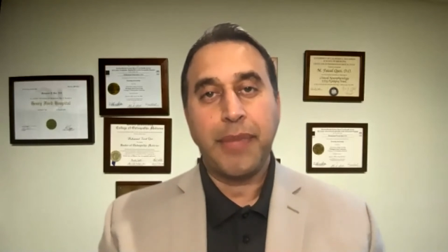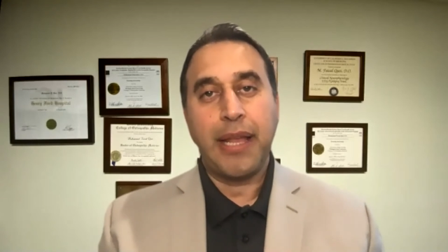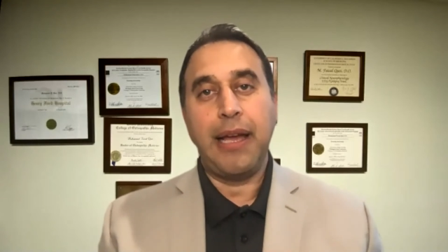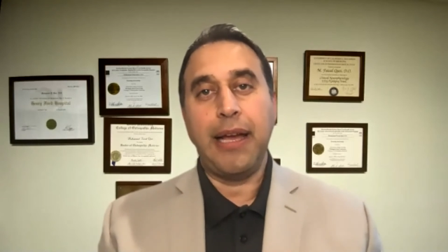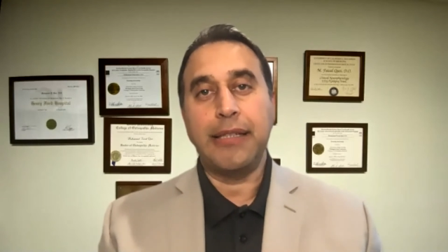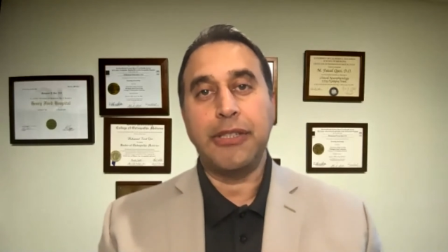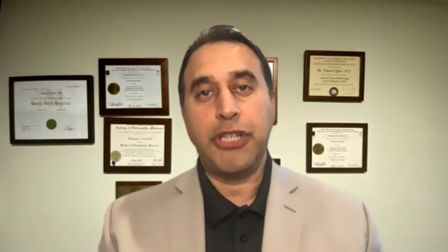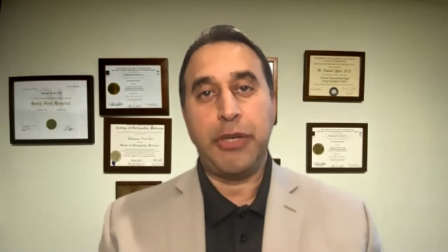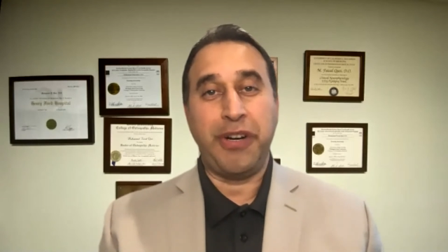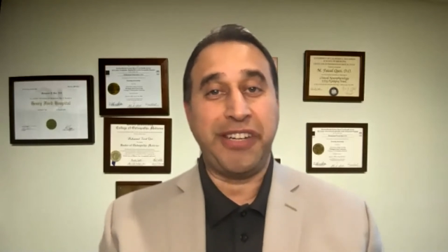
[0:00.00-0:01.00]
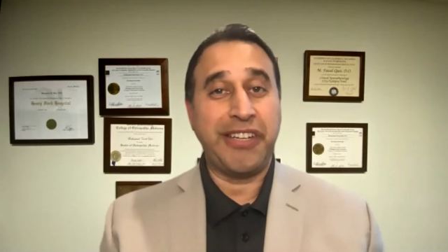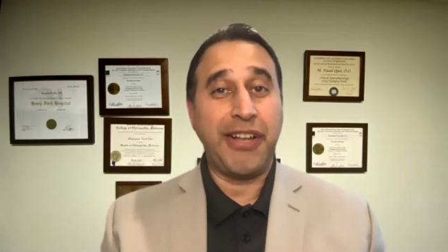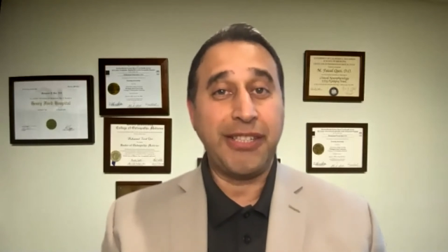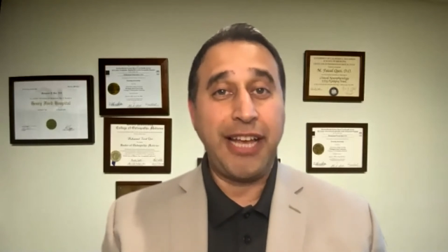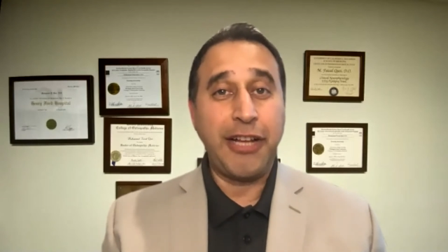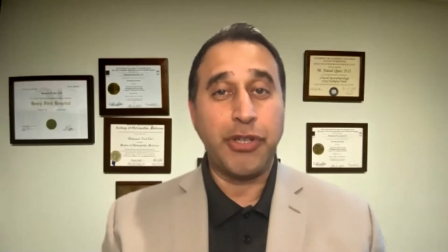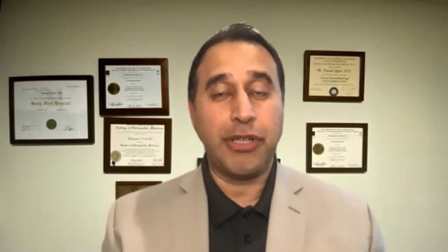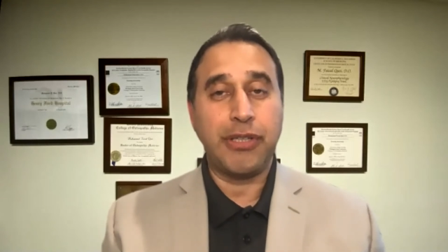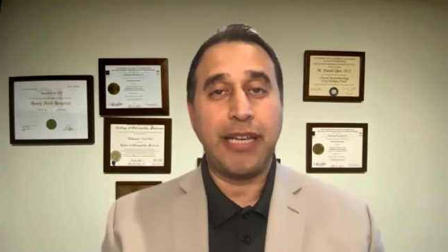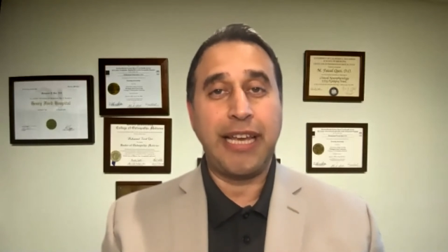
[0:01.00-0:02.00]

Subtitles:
and she worked in Los Angeles.